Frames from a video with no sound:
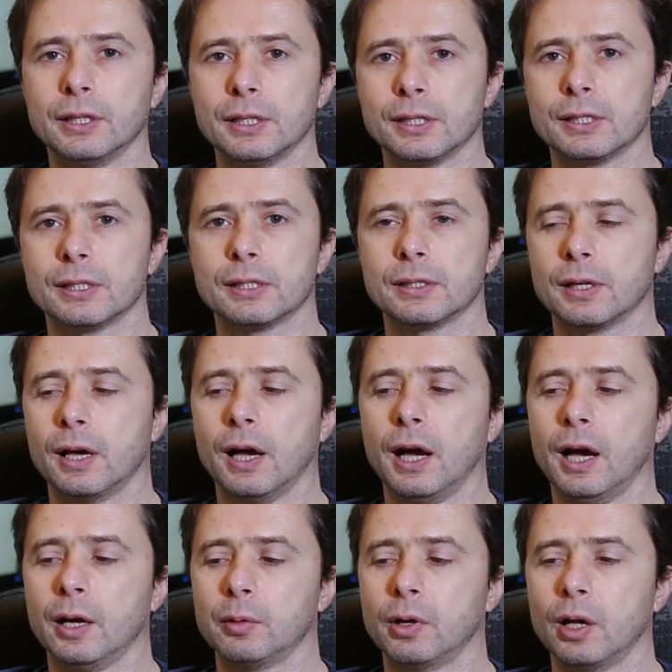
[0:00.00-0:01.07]
lens
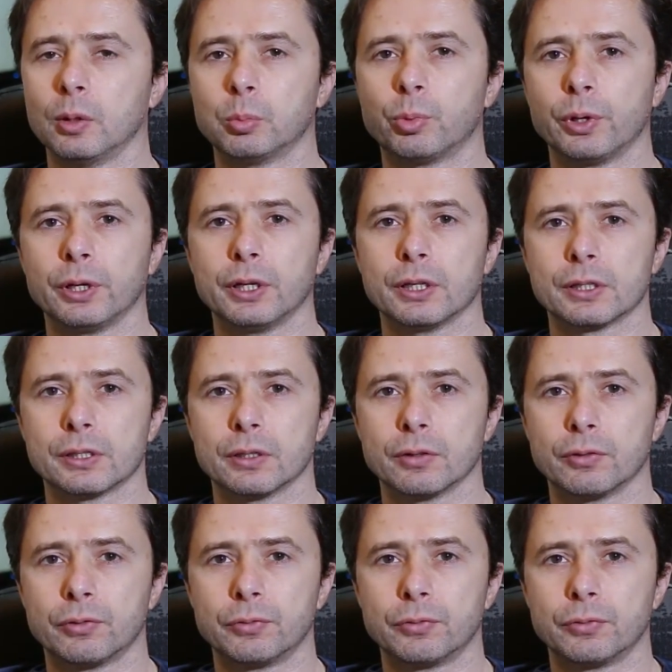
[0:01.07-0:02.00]
I'll bring, it's a